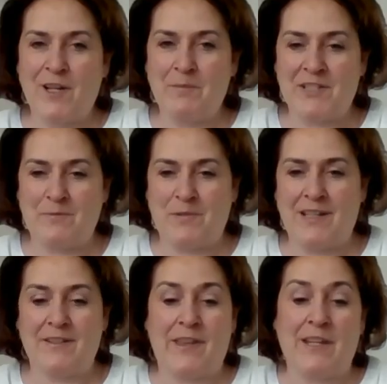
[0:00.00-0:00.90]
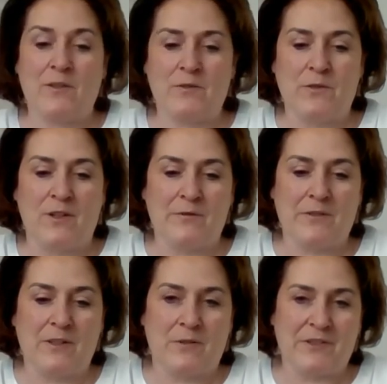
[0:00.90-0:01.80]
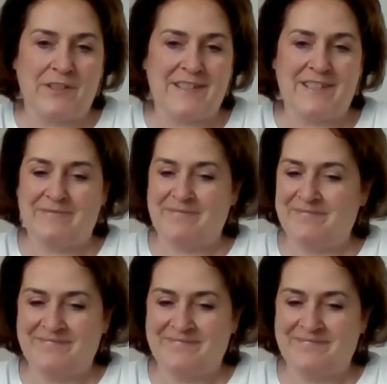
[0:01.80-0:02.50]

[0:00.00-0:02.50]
very much, Pierre, and thank you to all of the audience.